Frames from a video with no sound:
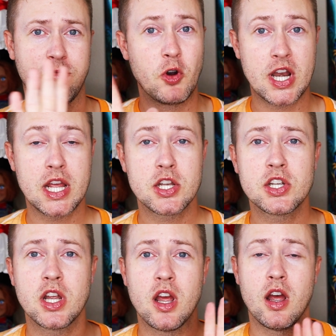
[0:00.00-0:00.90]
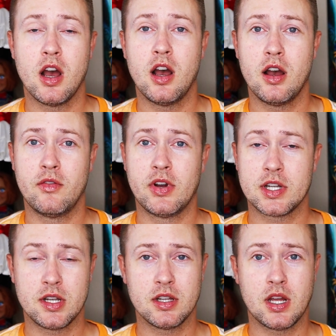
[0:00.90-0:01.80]
footage
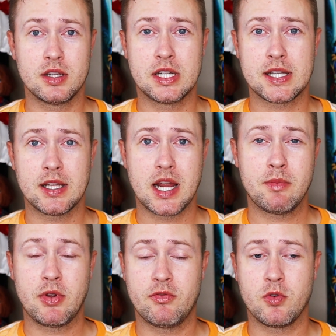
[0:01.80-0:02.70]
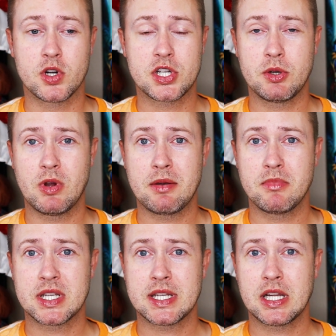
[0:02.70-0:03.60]
of Elisa Lam before she went
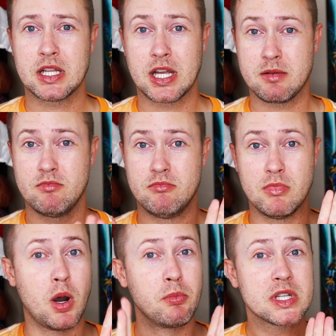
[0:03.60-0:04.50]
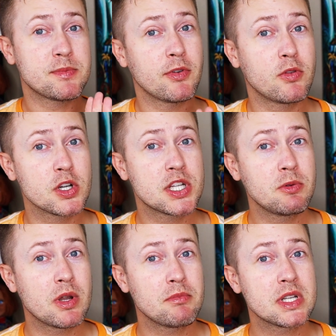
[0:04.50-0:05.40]
missing, like moments before she went